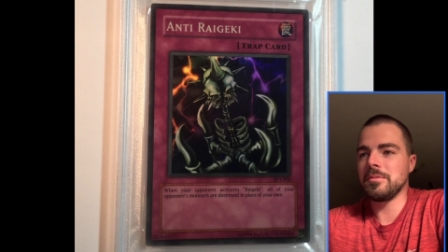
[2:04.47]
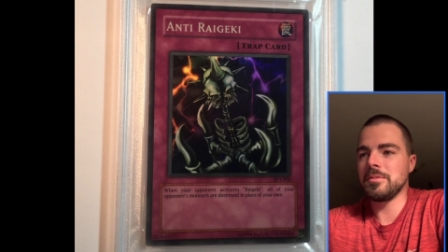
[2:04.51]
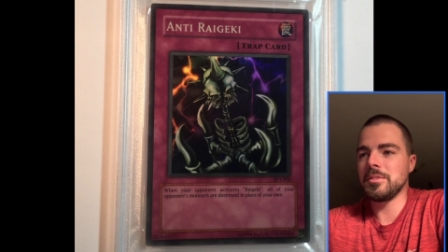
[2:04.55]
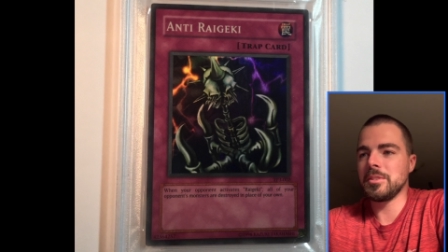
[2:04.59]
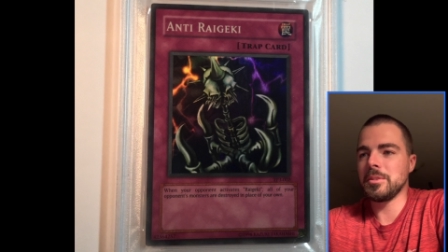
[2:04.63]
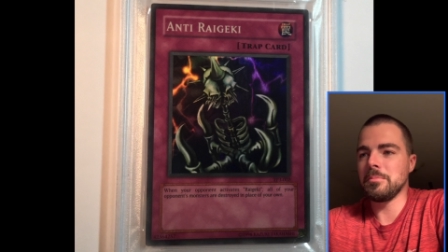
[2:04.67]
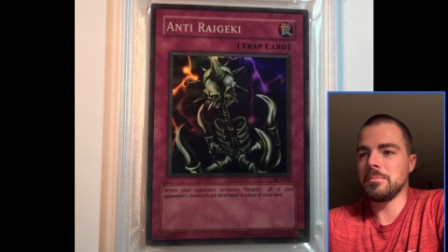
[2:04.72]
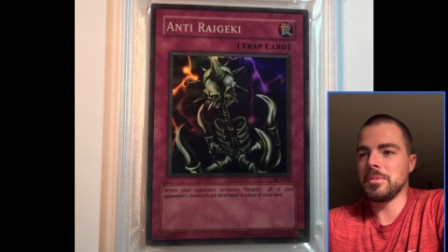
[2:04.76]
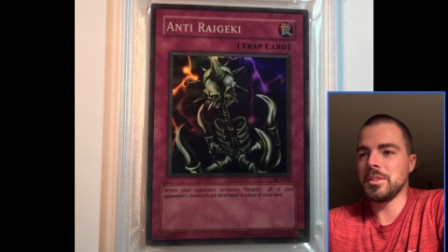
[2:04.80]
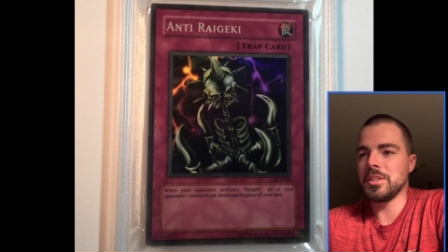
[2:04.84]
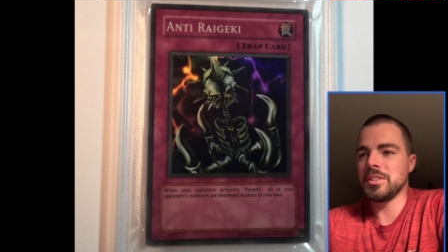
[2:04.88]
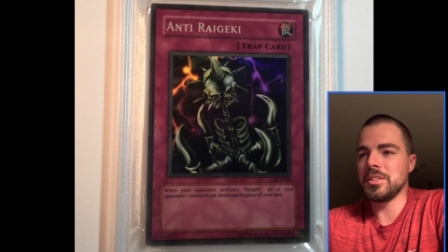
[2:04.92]

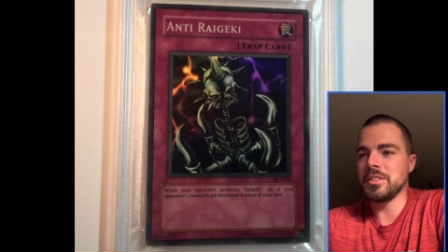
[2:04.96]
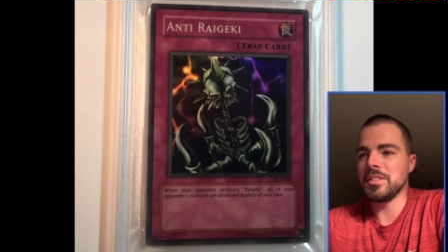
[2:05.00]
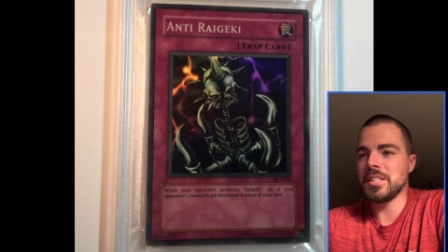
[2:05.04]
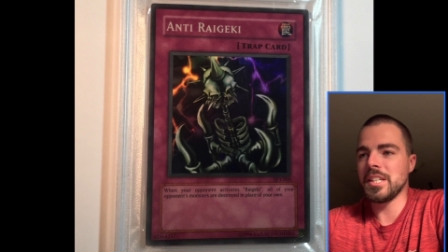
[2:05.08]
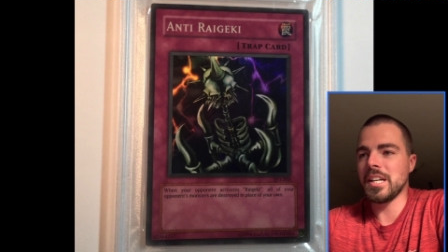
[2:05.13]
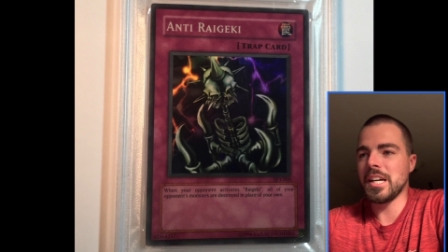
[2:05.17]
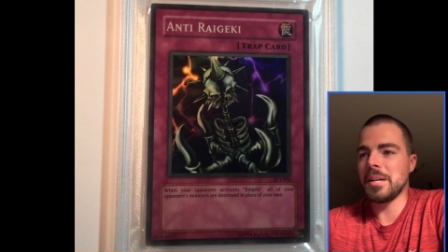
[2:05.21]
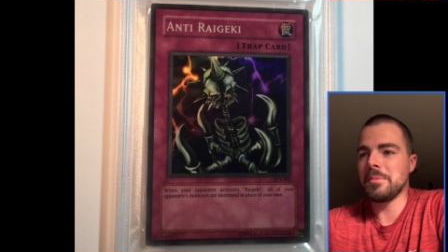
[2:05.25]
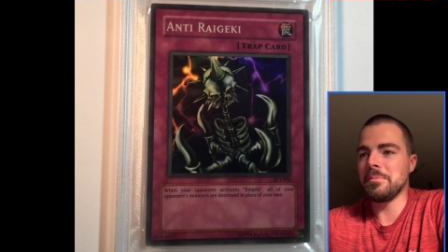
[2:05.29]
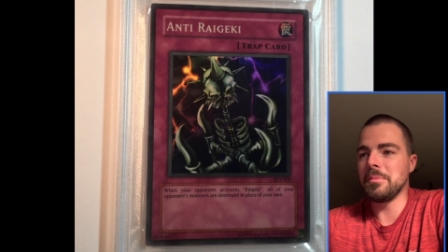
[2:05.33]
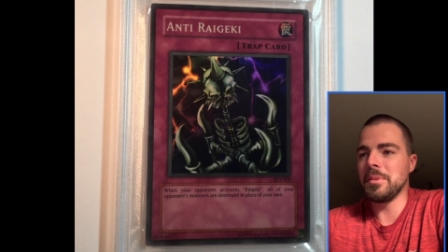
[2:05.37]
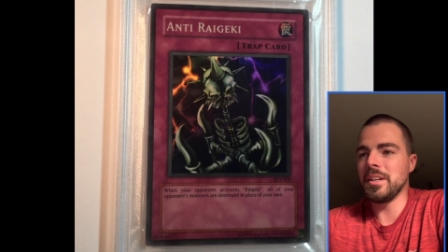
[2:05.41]
submission
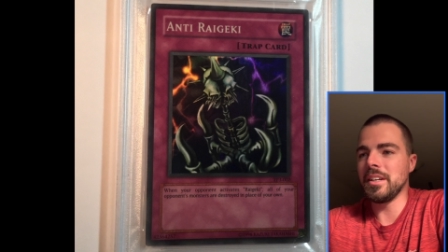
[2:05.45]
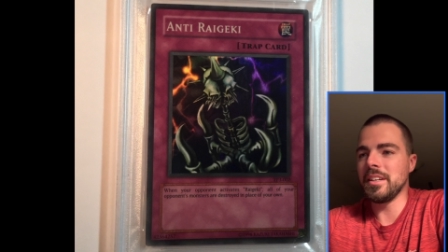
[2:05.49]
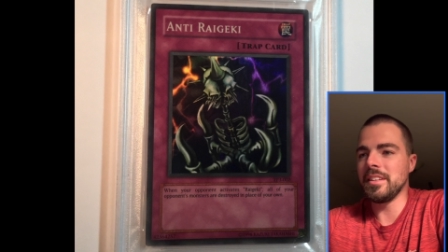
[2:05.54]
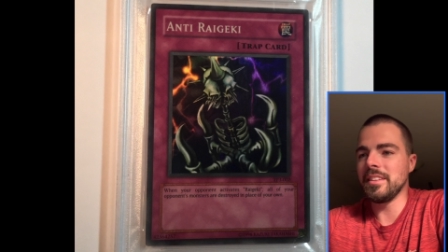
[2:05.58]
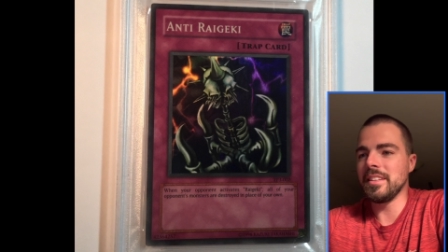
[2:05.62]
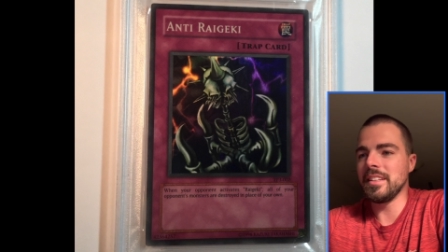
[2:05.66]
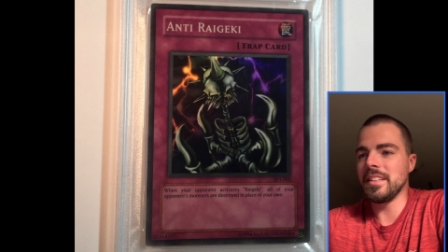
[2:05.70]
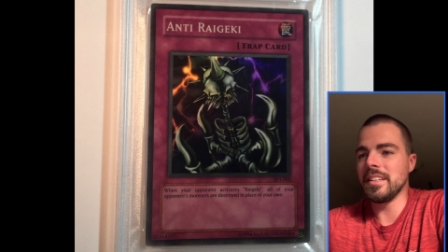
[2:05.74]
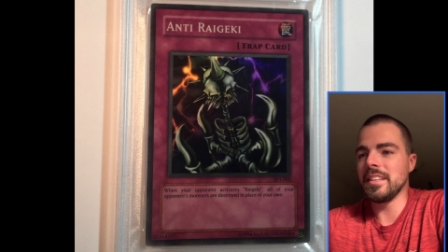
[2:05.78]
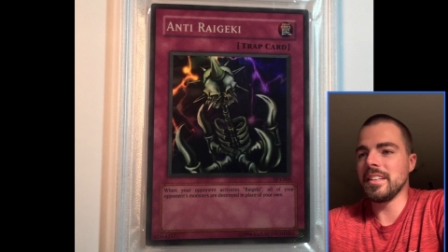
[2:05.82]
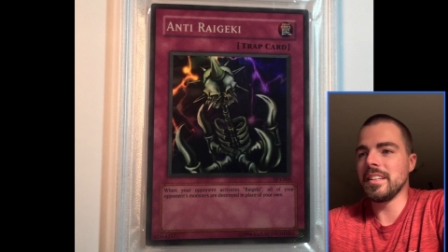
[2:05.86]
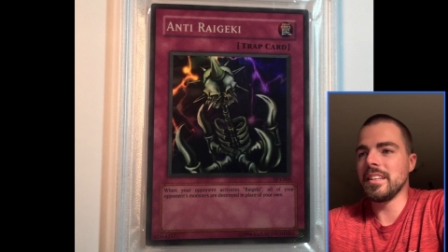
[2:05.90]
timeline
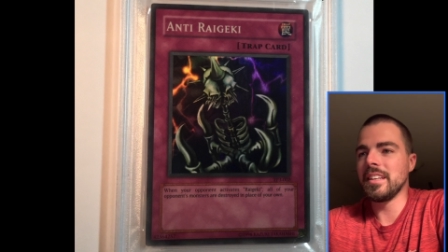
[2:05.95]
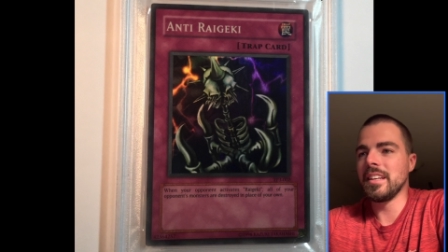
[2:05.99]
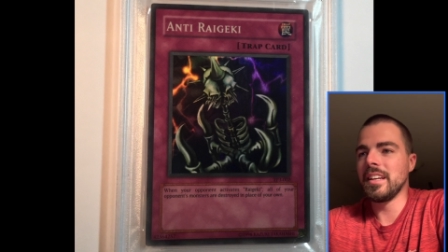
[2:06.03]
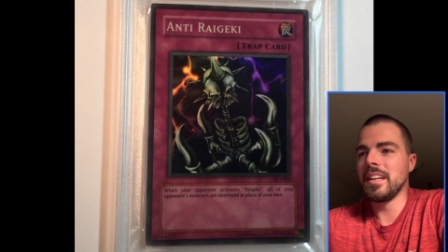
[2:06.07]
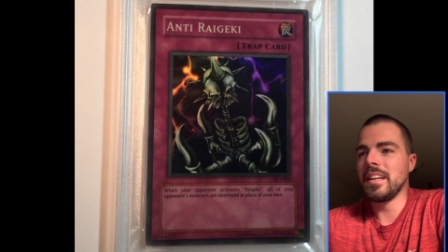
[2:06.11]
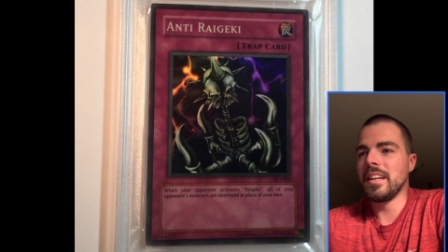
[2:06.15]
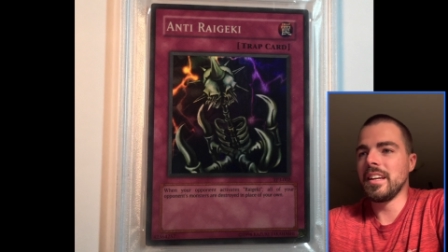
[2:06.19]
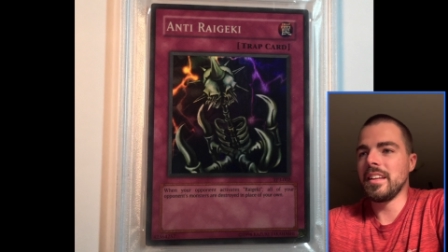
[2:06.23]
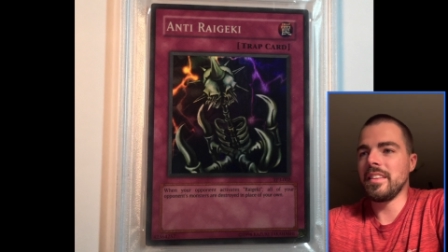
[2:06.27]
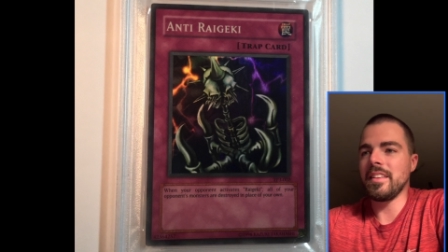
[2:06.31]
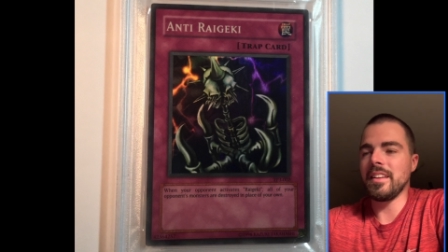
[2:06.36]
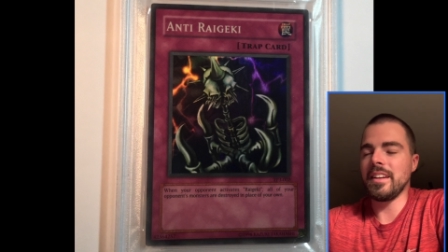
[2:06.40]
than
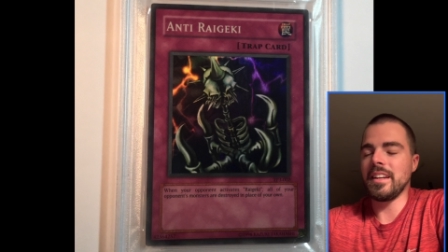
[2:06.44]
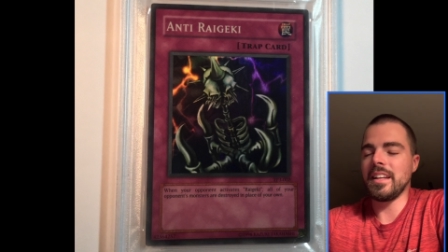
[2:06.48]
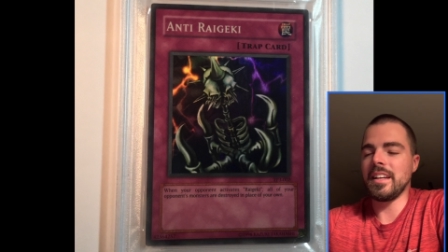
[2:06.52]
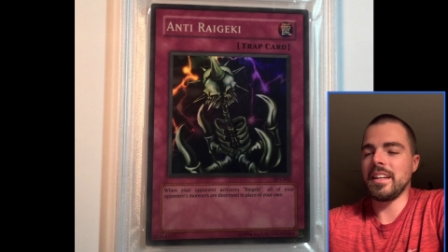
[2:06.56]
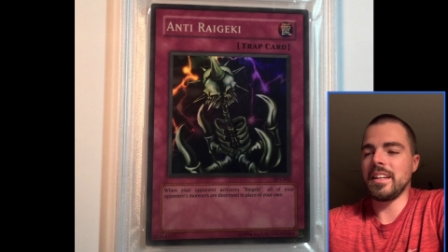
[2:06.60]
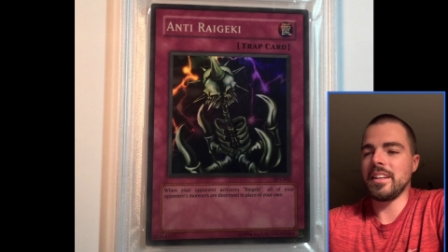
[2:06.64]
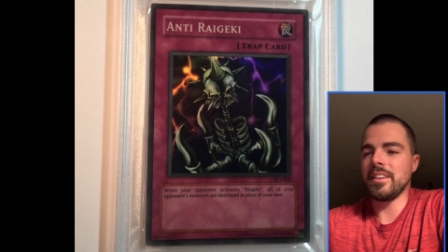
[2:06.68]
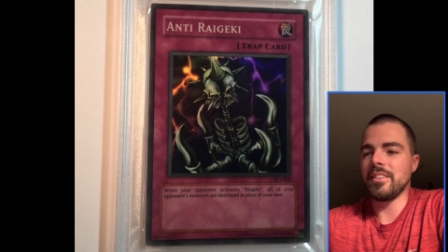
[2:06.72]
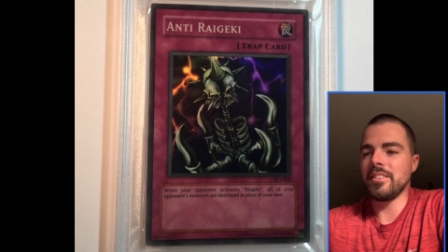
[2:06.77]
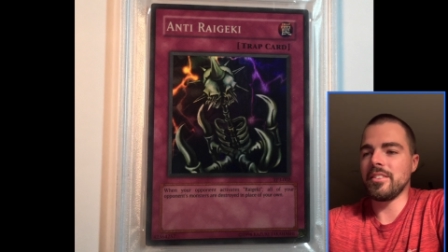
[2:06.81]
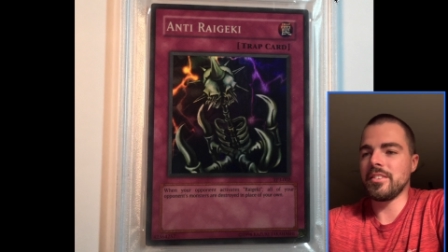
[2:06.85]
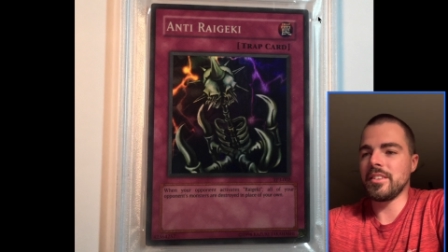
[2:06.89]
than
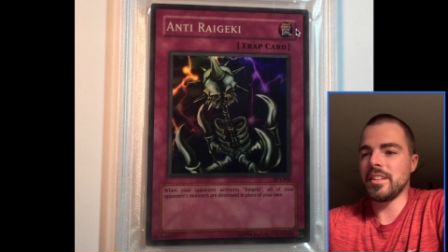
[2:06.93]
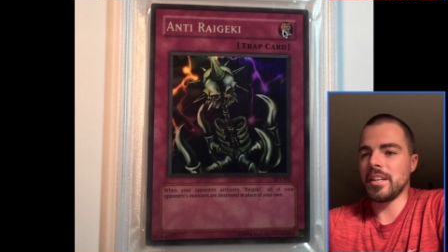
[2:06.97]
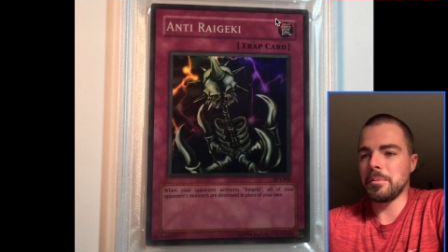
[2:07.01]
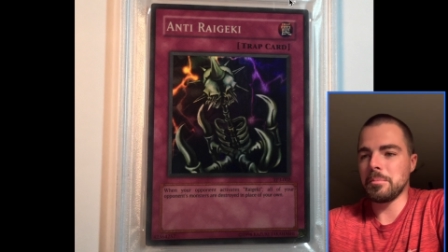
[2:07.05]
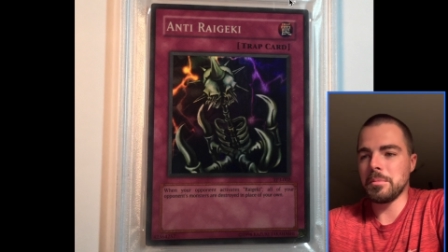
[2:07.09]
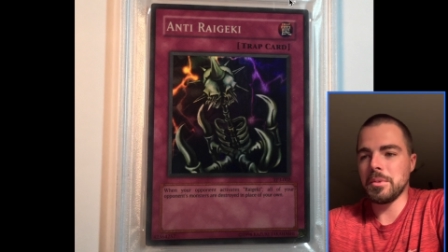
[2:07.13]
any other thing.